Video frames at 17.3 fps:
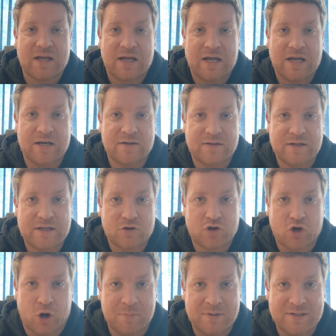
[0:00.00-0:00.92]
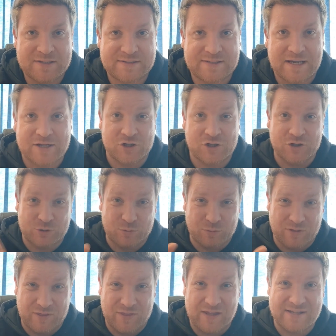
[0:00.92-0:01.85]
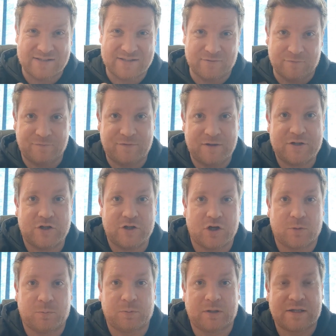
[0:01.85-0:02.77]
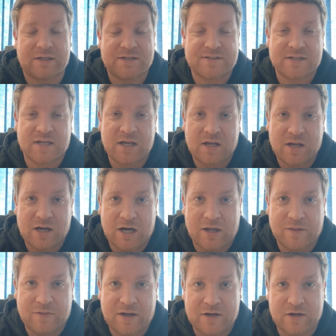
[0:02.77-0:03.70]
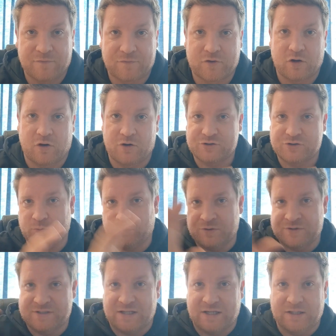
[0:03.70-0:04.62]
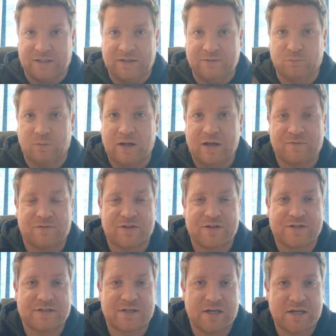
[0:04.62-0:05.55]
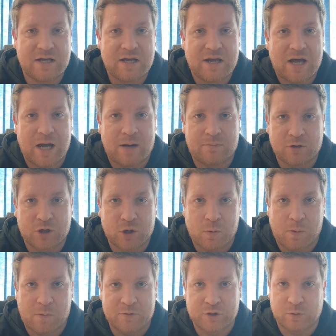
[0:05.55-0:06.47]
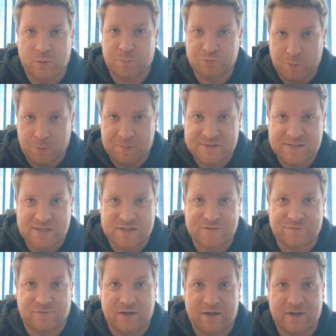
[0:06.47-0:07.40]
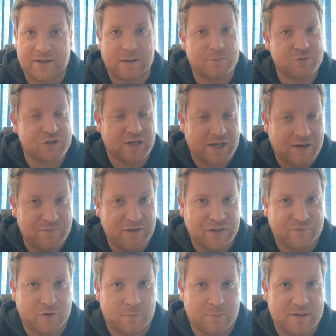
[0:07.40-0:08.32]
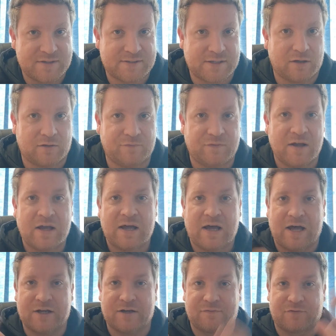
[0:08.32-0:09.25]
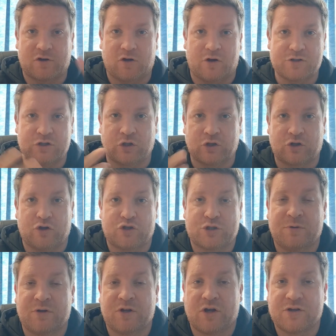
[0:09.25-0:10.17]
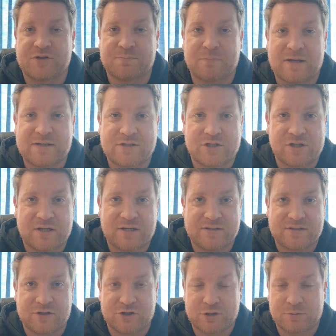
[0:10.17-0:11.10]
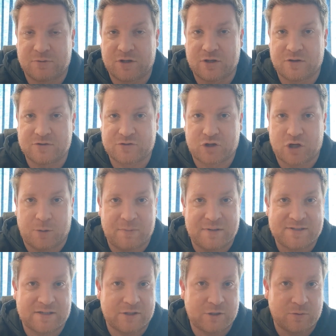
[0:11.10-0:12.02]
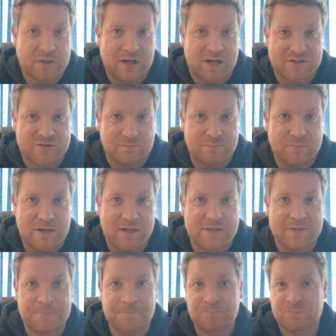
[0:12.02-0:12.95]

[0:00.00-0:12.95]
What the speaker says: in the comment section to this video, please. And then of course, once I leave work for the day, I will go out and do a proper test flight, I will check everything for myself, and of course look at some of those messages and some of those comments that you guys have made,